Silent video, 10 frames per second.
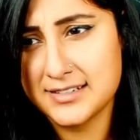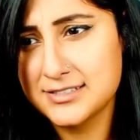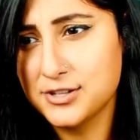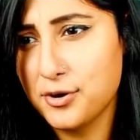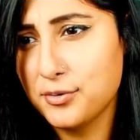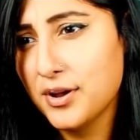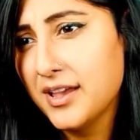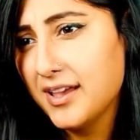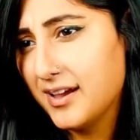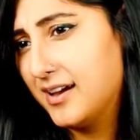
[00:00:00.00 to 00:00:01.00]
So
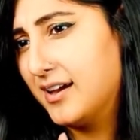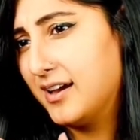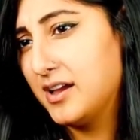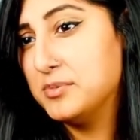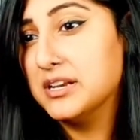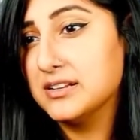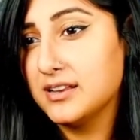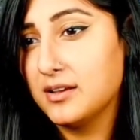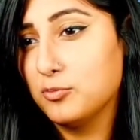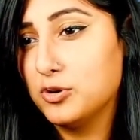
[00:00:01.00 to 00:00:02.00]

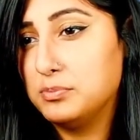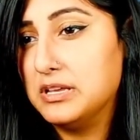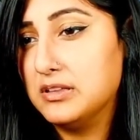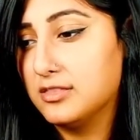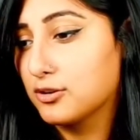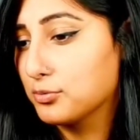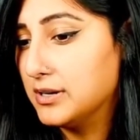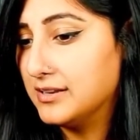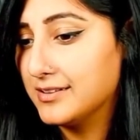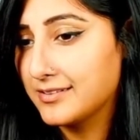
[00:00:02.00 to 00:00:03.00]
it would be the
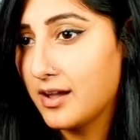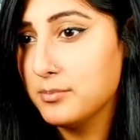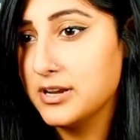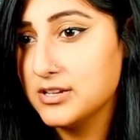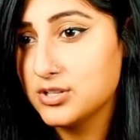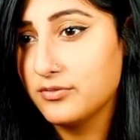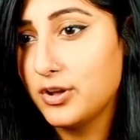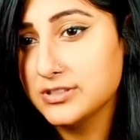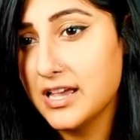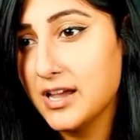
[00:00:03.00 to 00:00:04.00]
greediest combination of
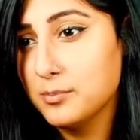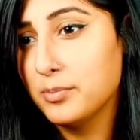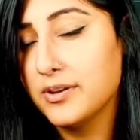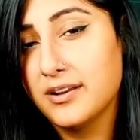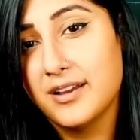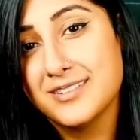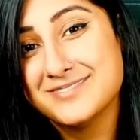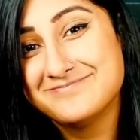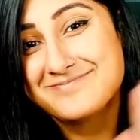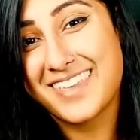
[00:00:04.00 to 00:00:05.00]
all time, but
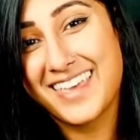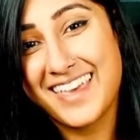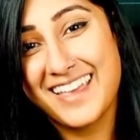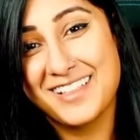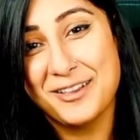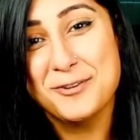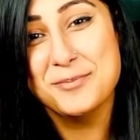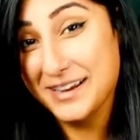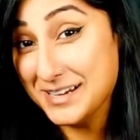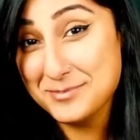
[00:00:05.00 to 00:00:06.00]
hello,
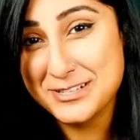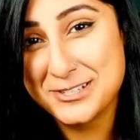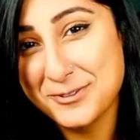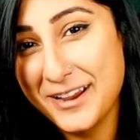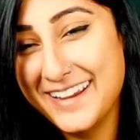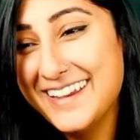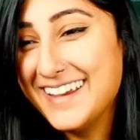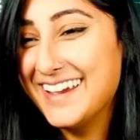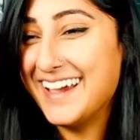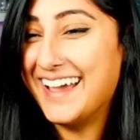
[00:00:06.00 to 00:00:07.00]
my name is
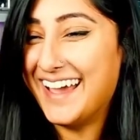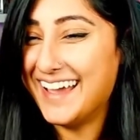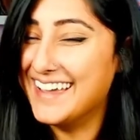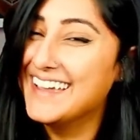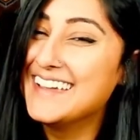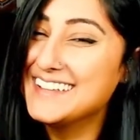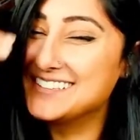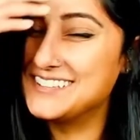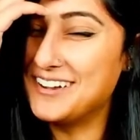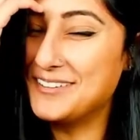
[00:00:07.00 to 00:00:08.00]
Sway.
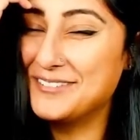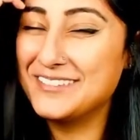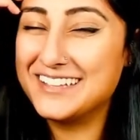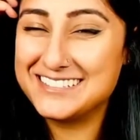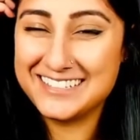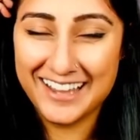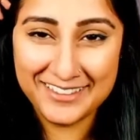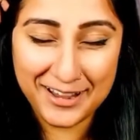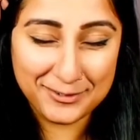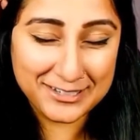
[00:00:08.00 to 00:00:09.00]
So let's see how
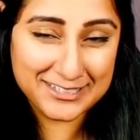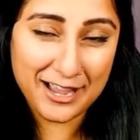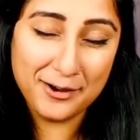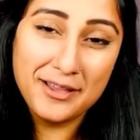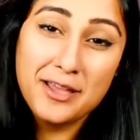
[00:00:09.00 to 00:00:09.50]
that works out.